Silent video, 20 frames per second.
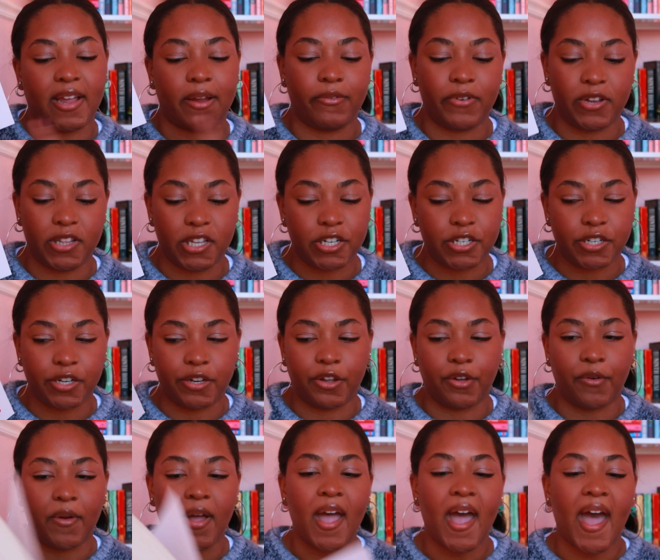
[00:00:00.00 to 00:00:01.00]
I really
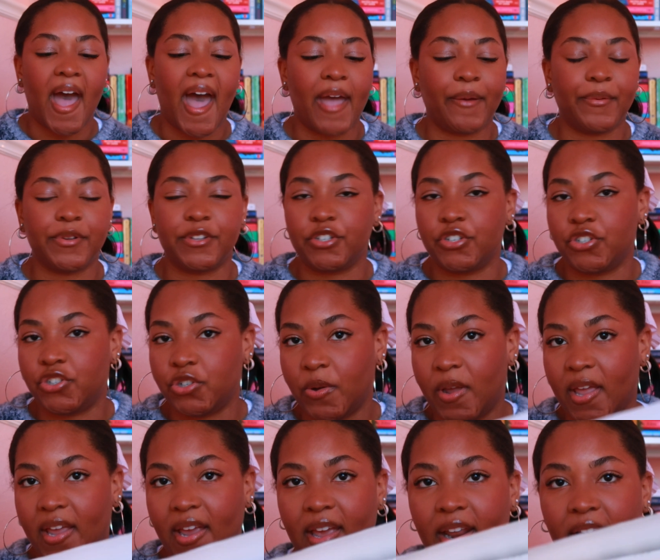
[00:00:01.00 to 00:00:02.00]
do. I was
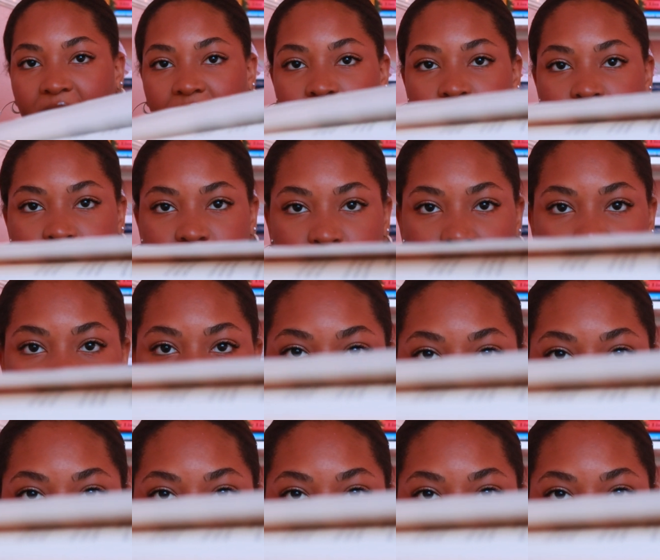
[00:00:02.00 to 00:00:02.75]
enjoying it. I also was